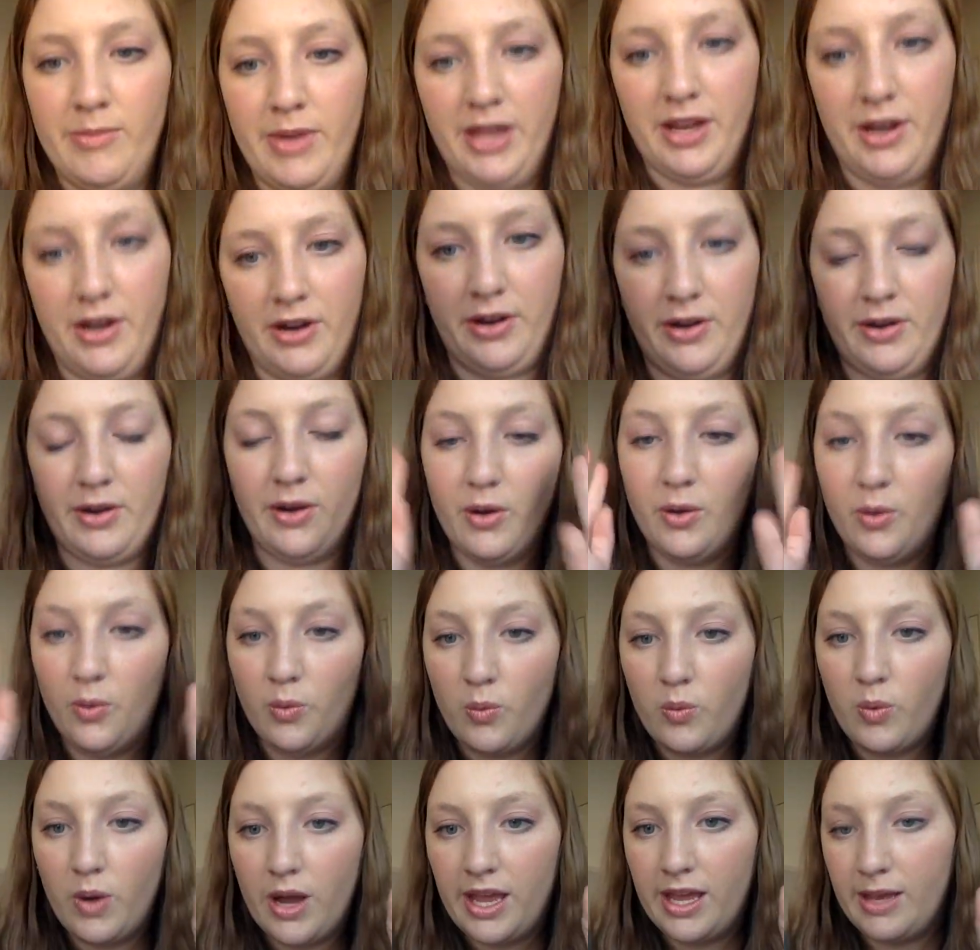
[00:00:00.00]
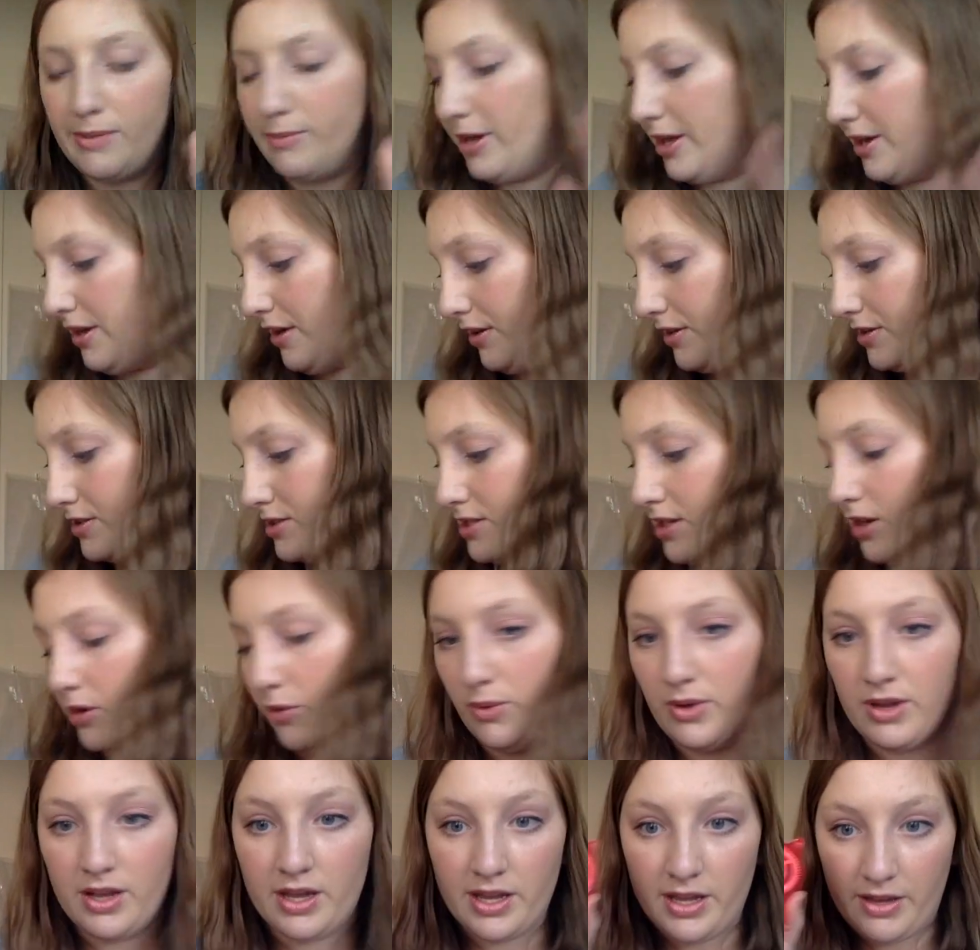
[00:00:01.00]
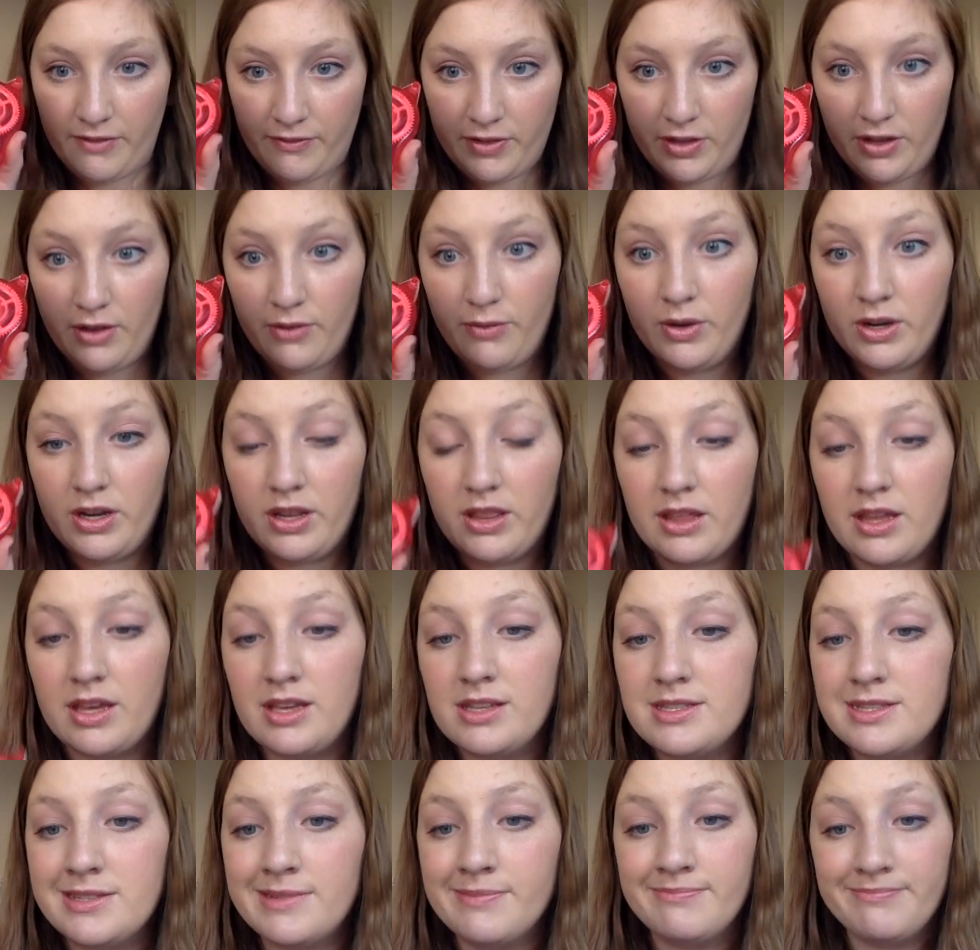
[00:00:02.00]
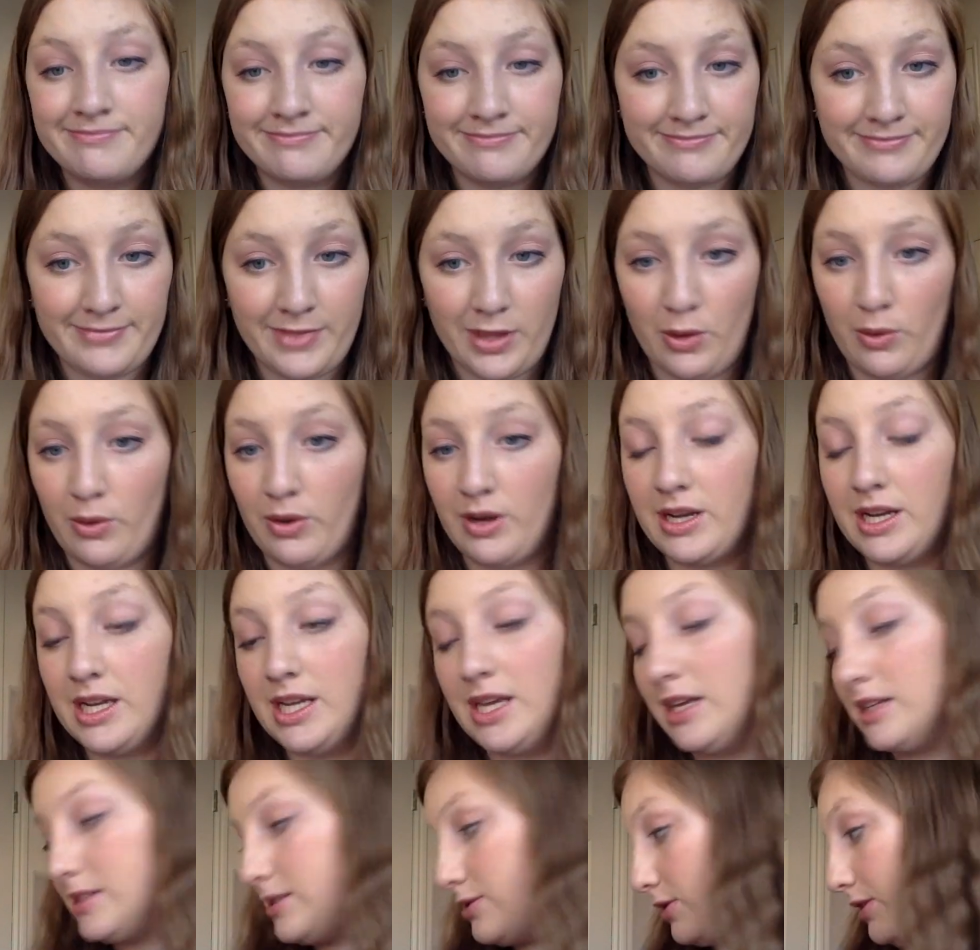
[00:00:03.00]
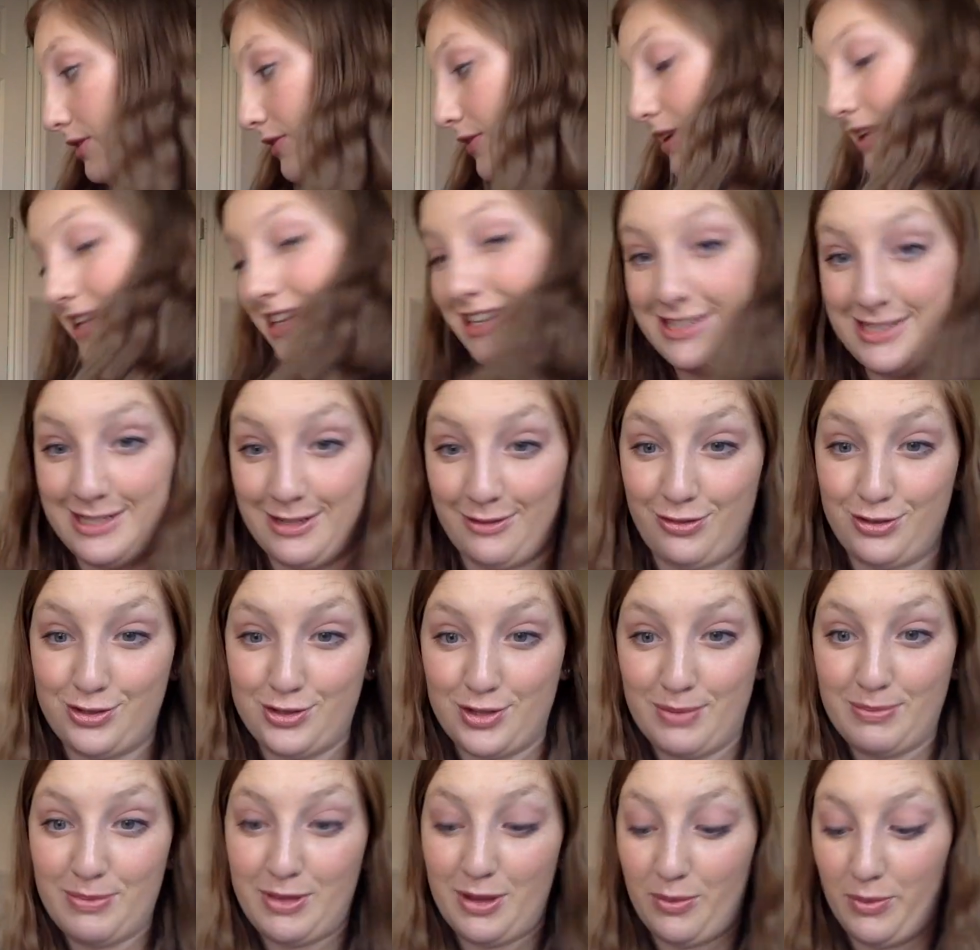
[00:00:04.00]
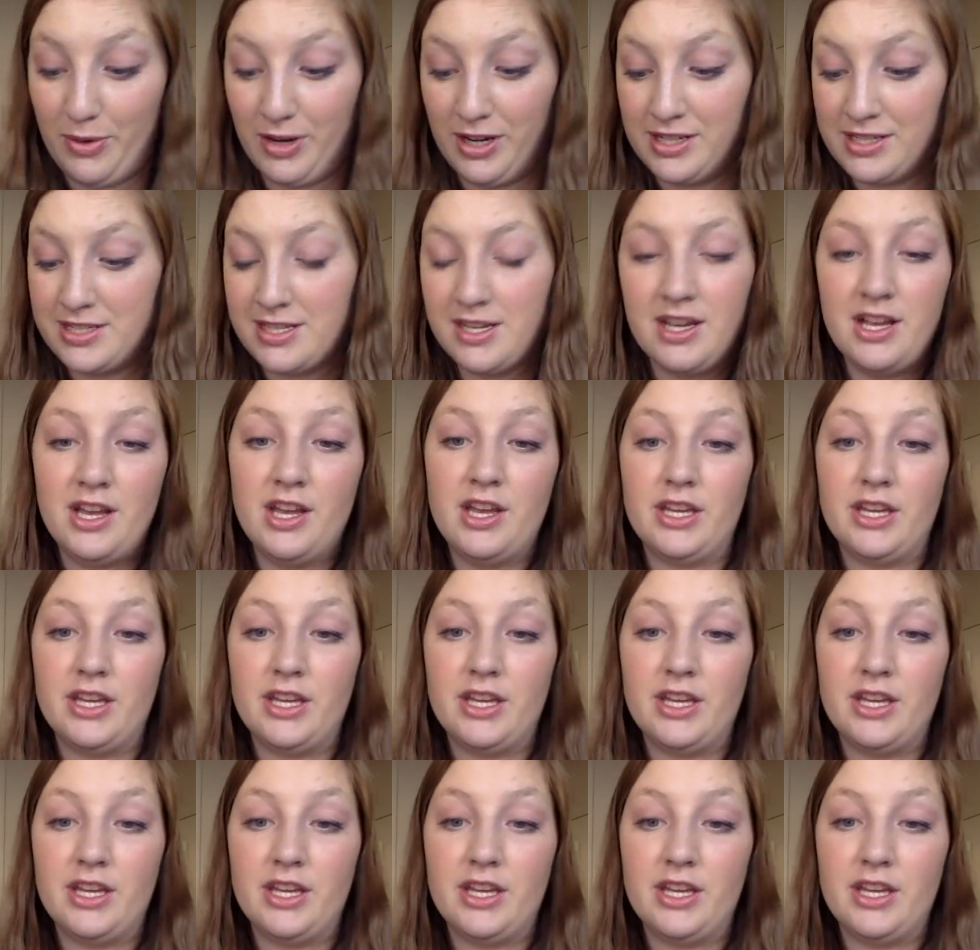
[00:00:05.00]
better, way better. So if you have one of these or any sort of adhesive strip that works,